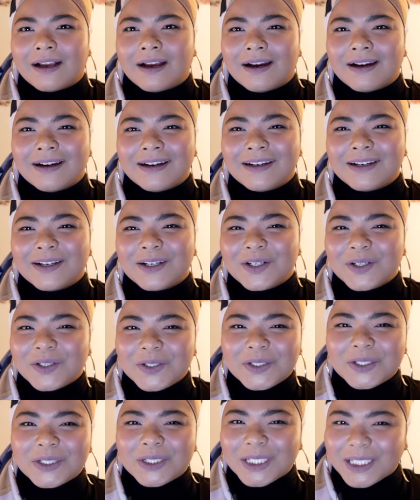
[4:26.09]
I
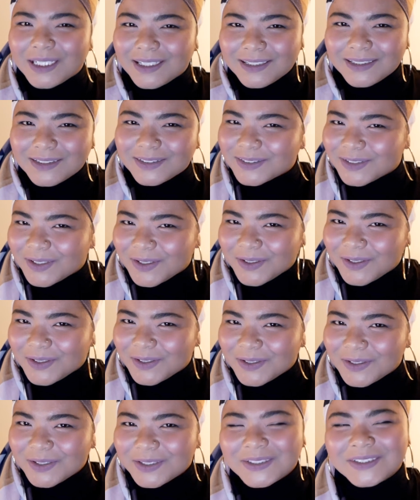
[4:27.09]
don't think
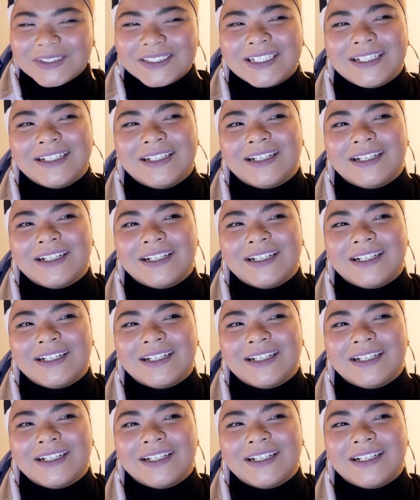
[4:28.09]
so.